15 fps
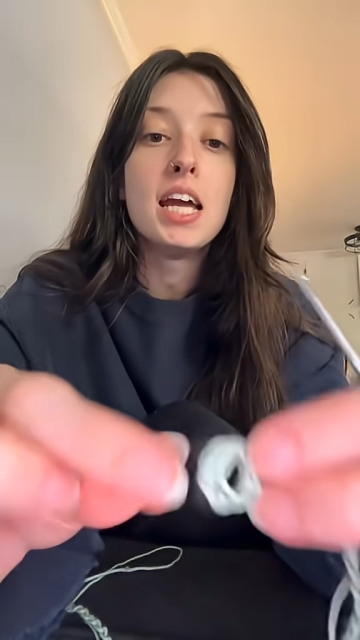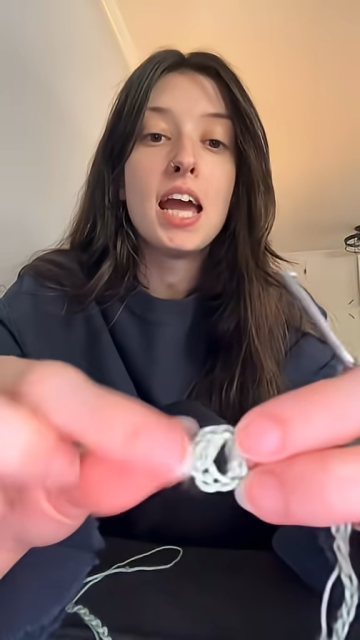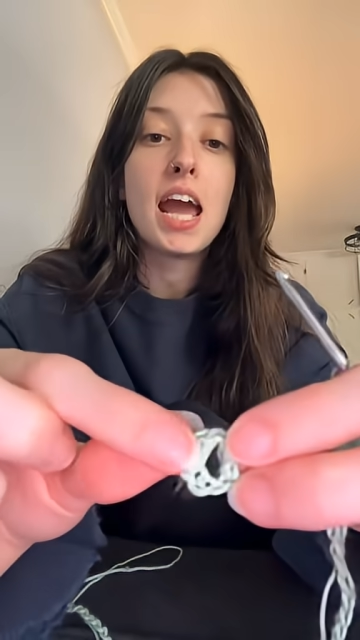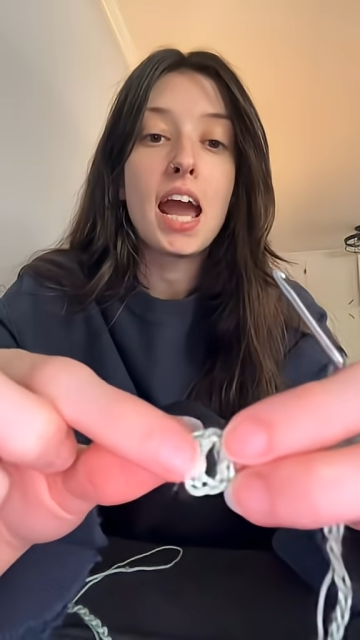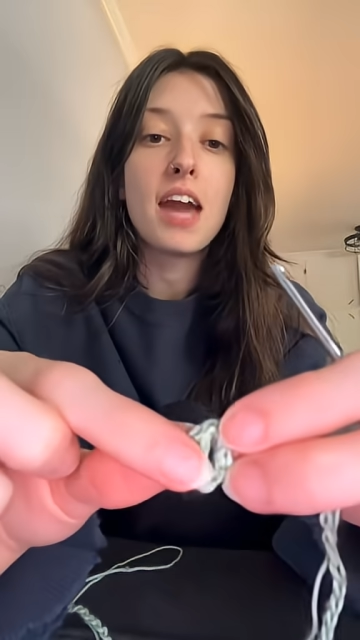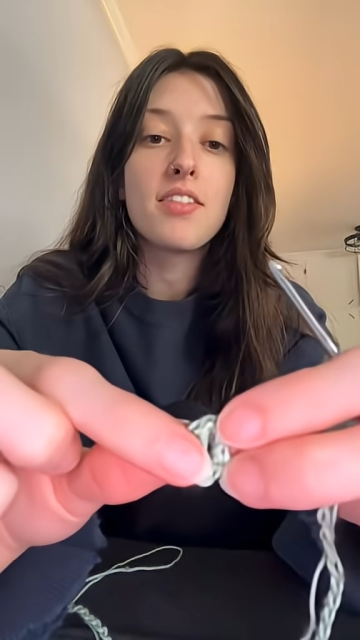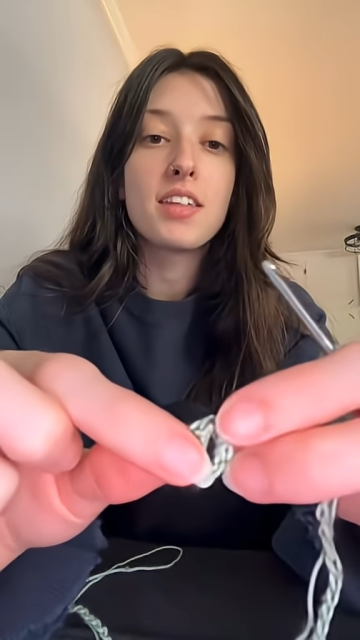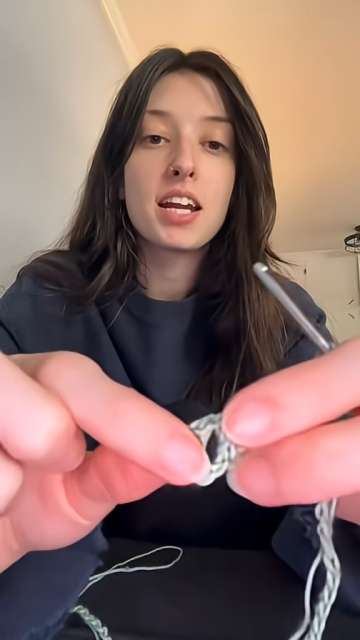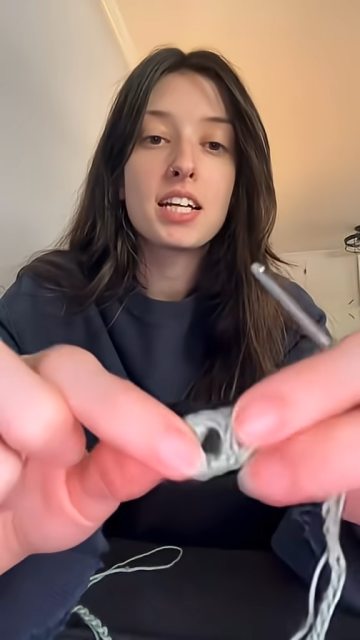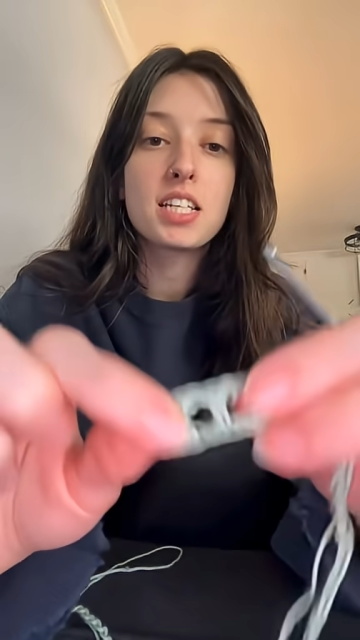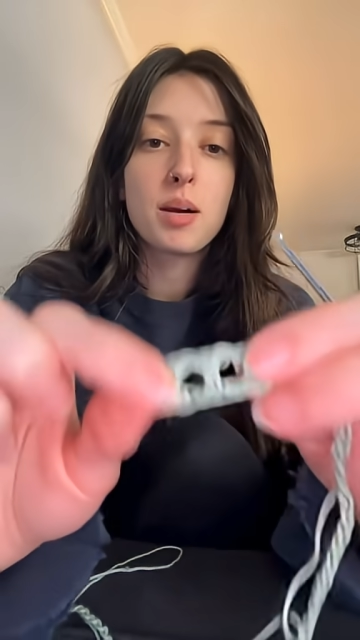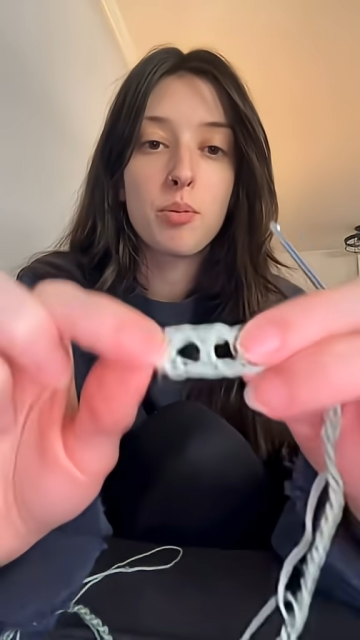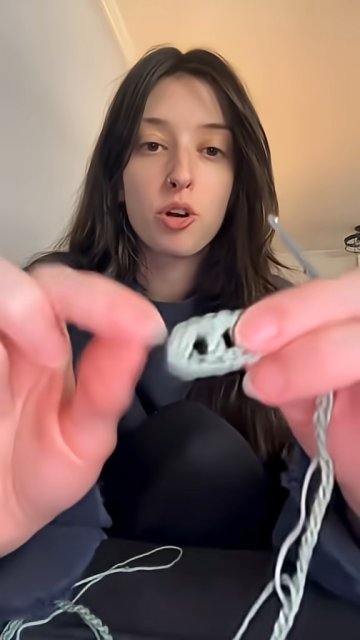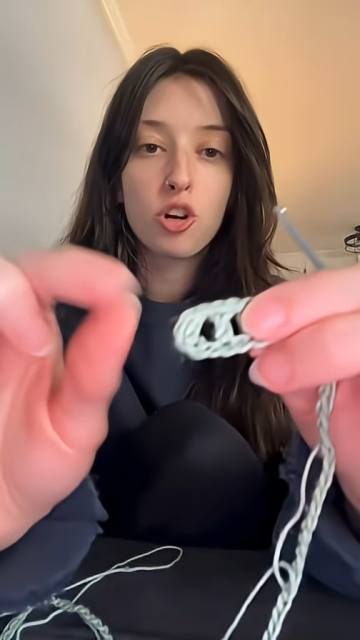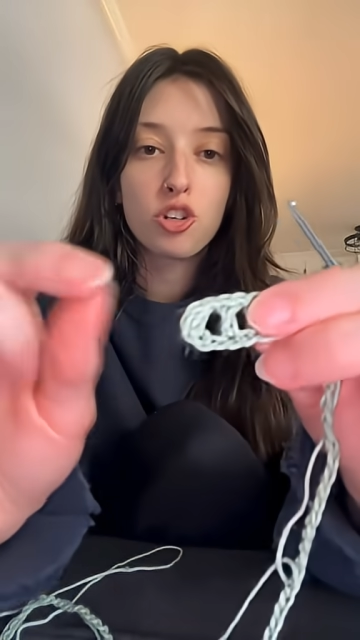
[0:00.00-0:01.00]
and then I
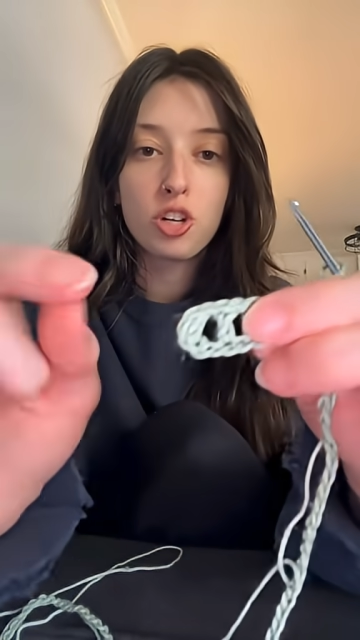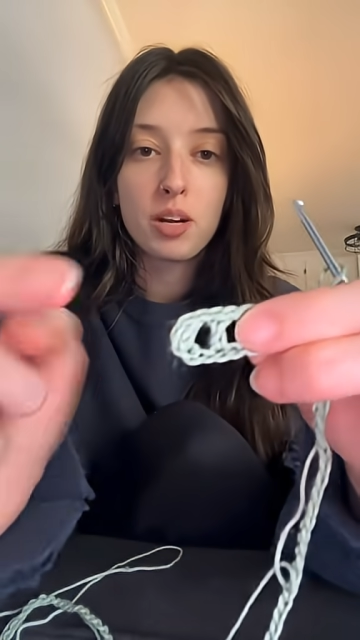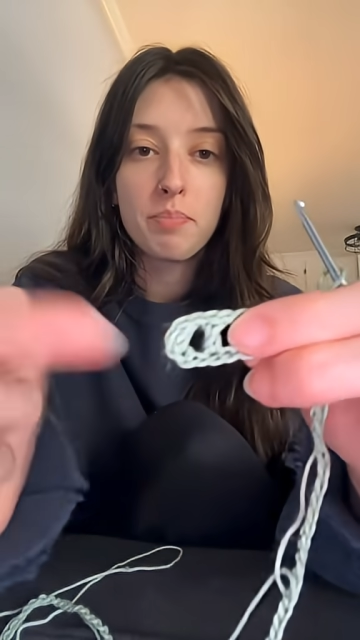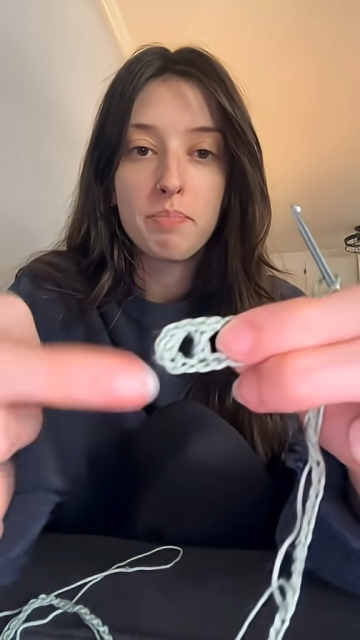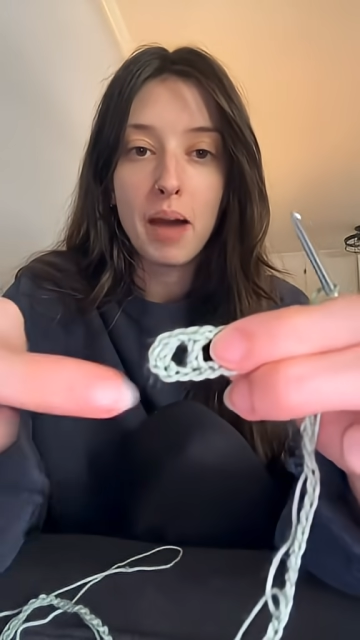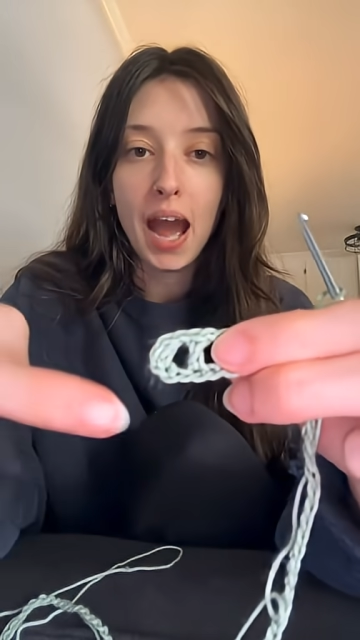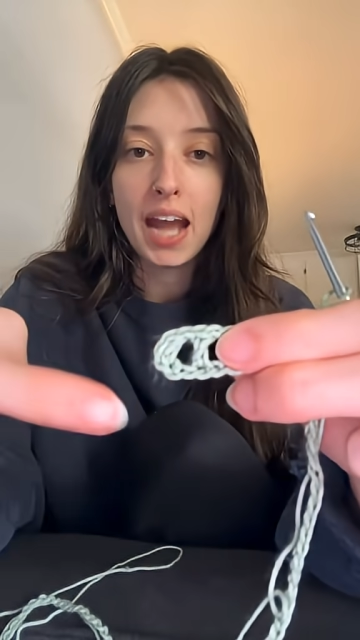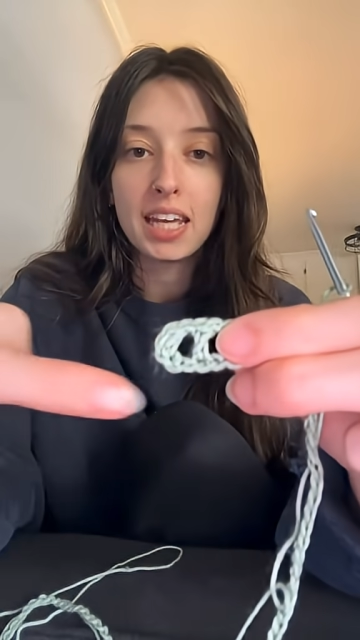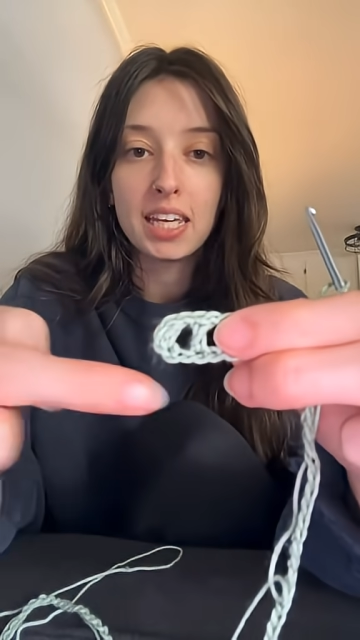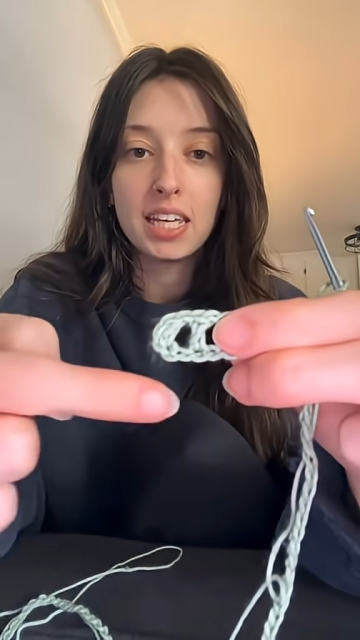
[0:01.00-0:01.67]
double crocheted back